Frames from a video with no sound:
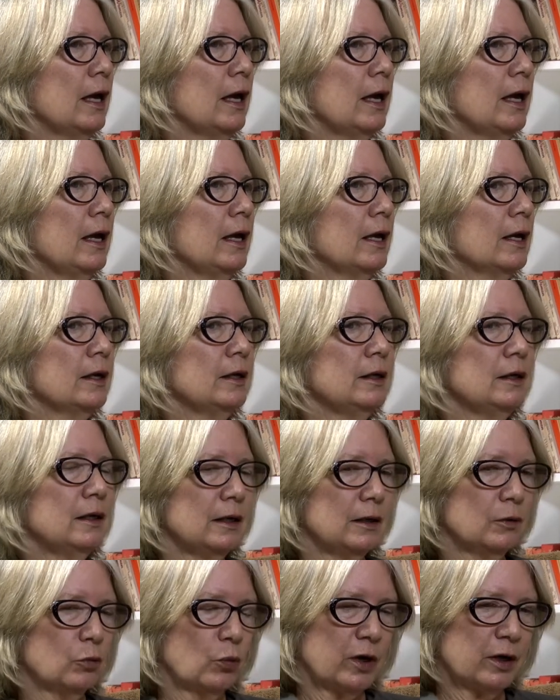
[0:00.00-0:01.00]
and
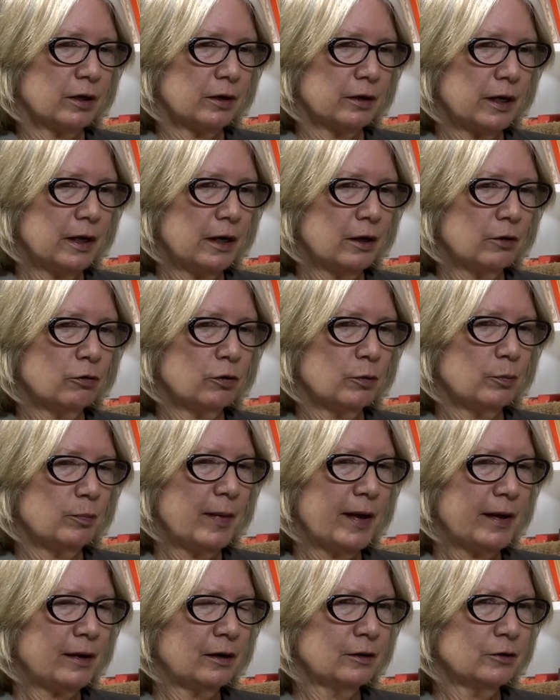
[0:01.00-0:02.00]
where
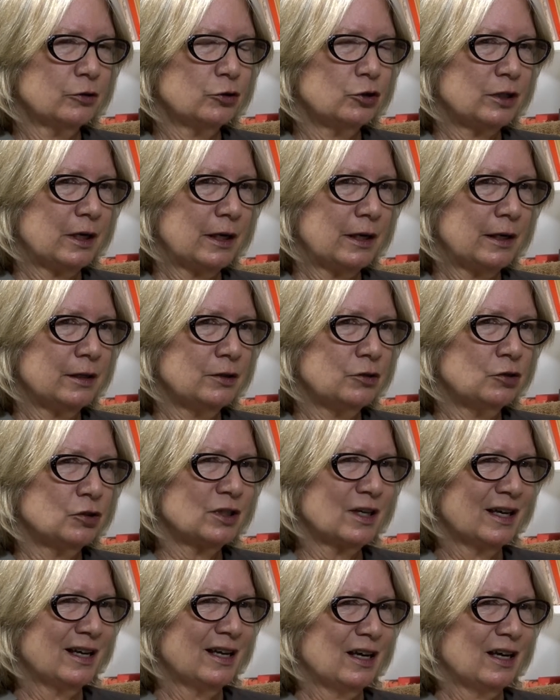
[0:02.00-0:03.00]
incremental
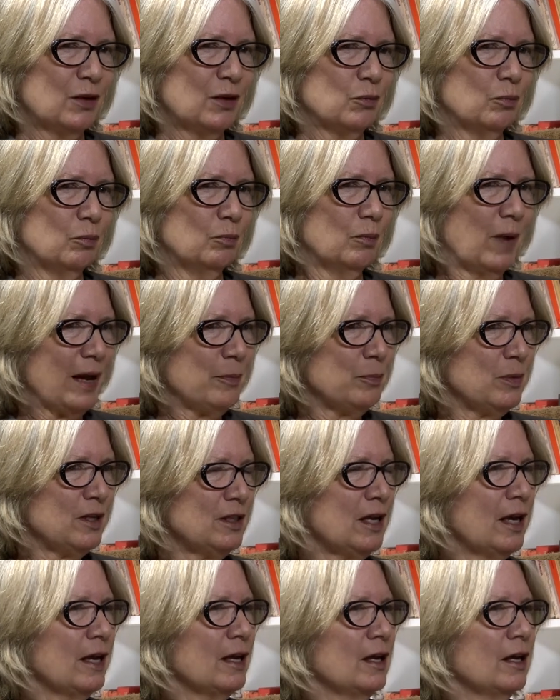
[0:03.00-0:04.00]
change might be
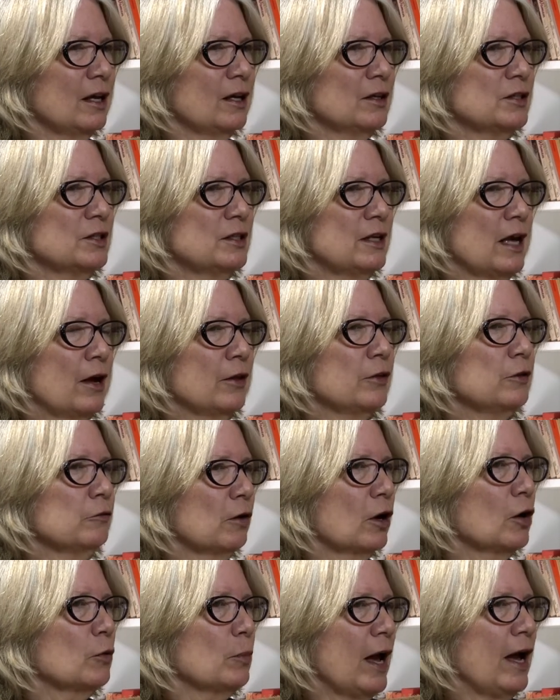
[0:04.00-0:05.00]
taking us down the
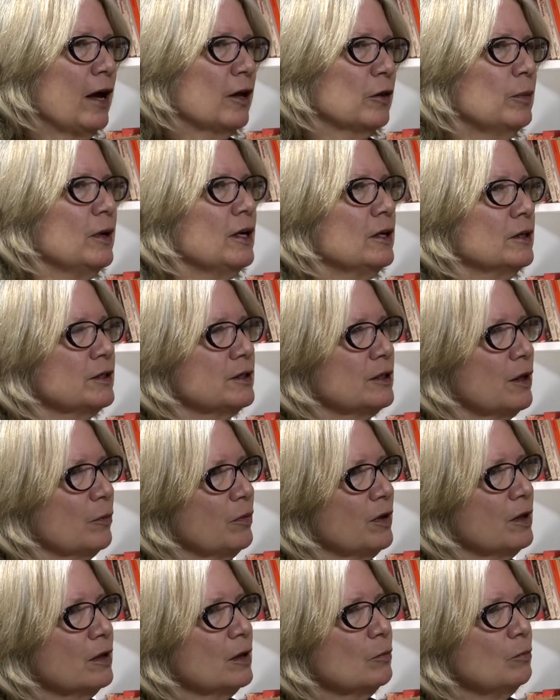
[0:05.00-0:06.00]
wrong path, because
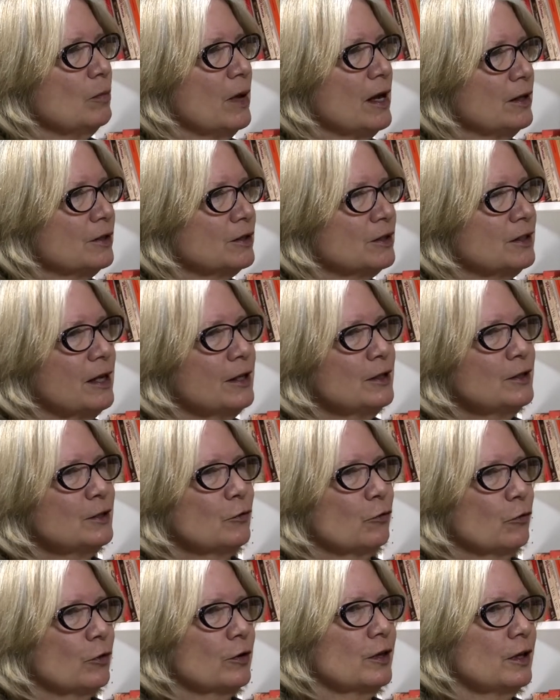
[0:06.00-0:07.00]
something that makes sense
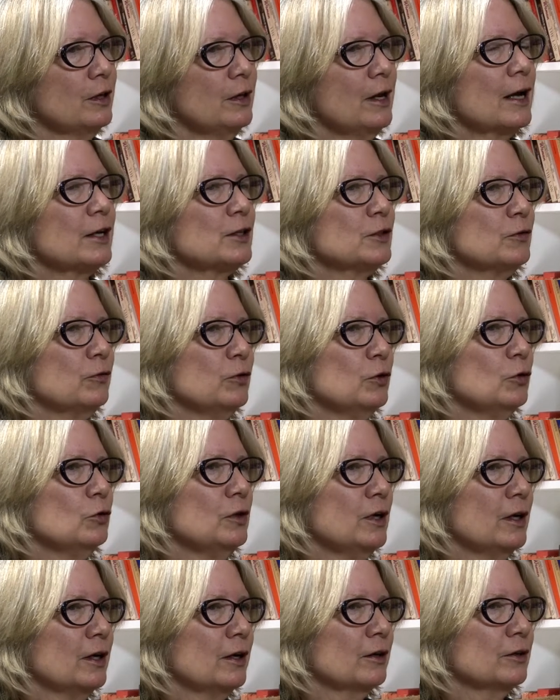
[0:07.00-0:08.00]
for the next few
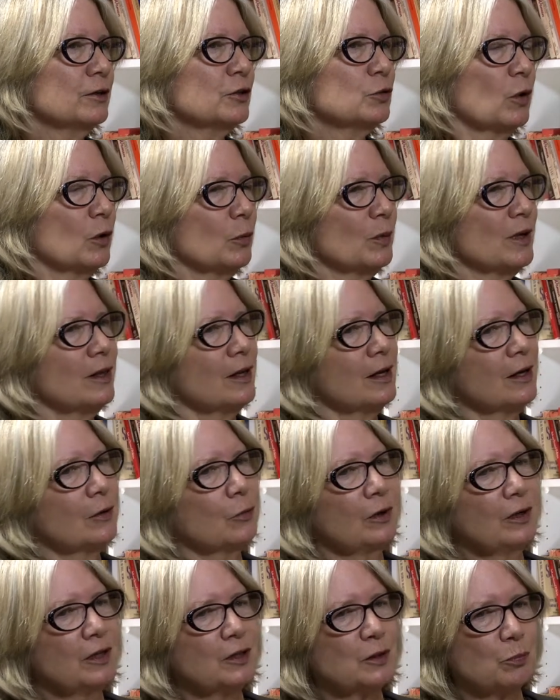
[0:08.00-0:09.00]
years, where we think,
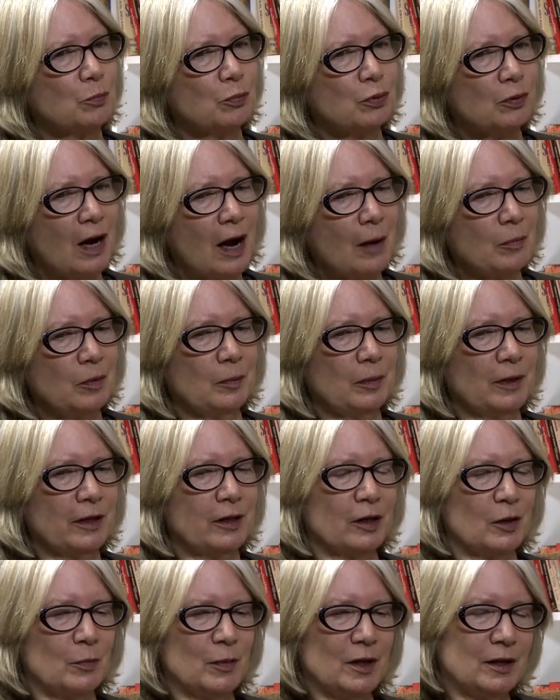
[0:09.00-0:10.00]
well, it's probably
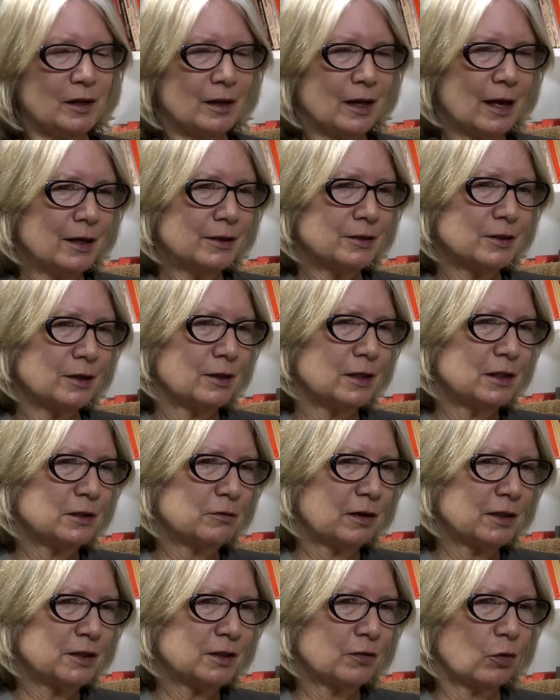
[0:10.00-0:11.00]
going to be the case that these
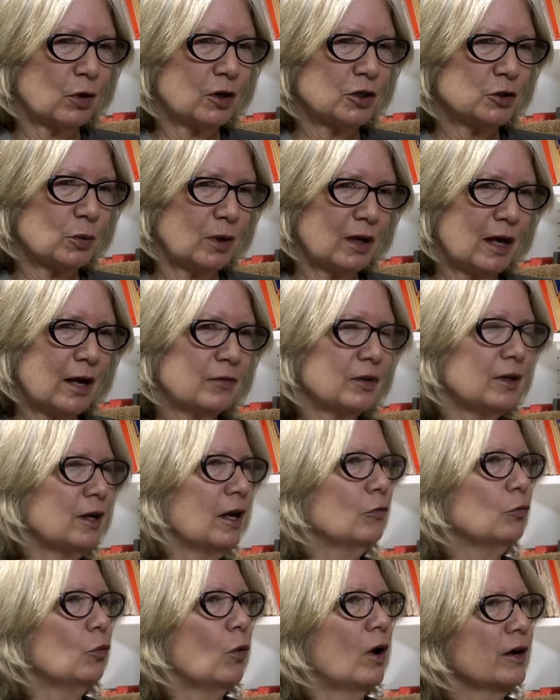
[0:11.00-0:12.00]
reservoirs will have
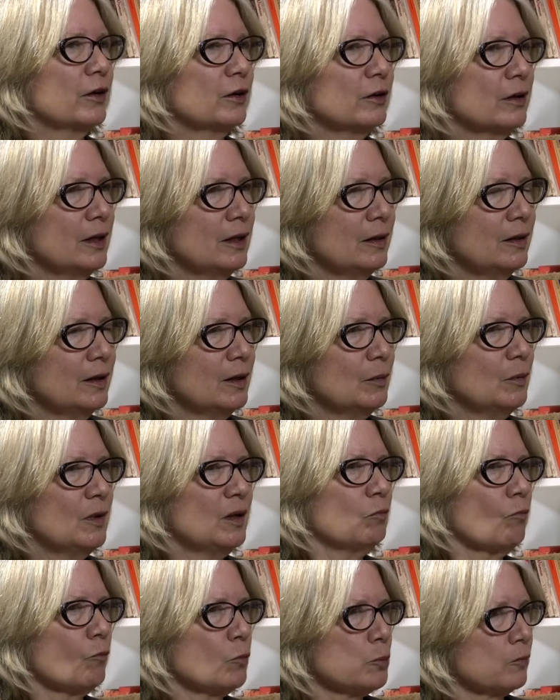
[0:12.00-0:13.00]
enough water in them
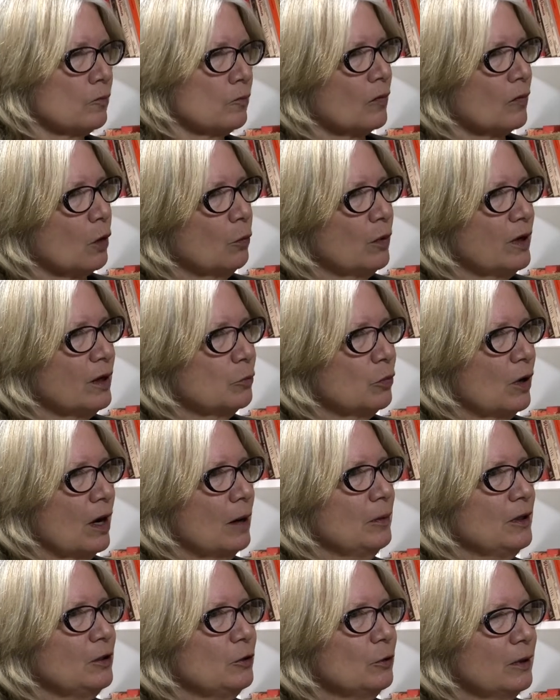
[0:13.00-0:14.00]
and we can
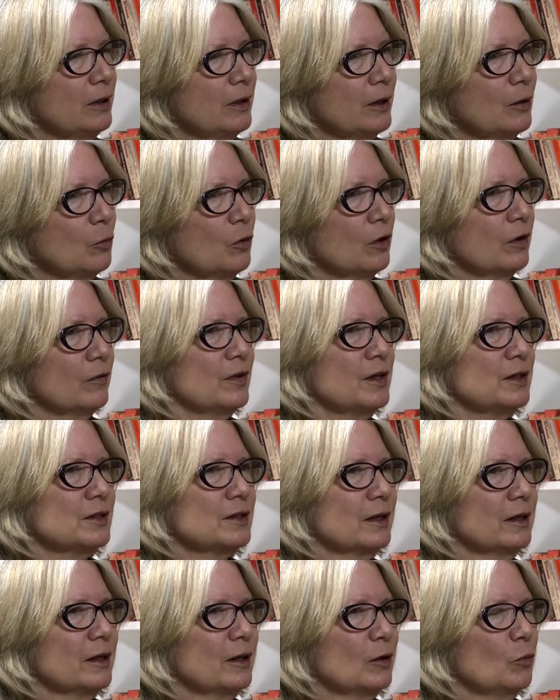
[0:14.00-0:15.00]
probably do a little more of this
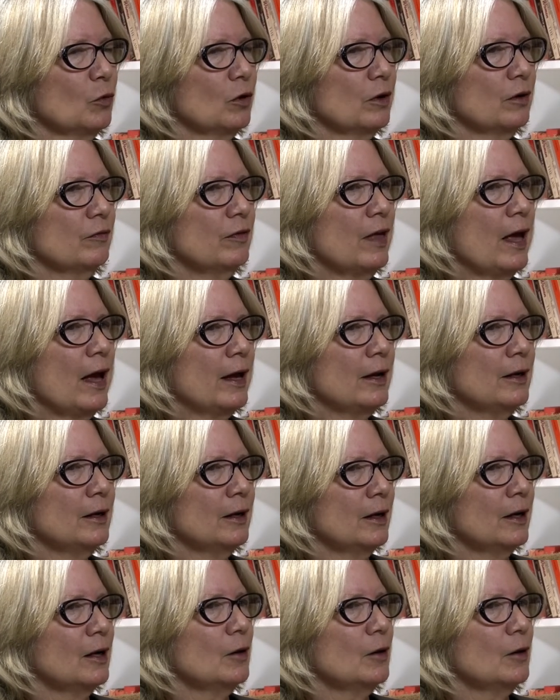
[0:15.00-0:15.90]
and a little more of that.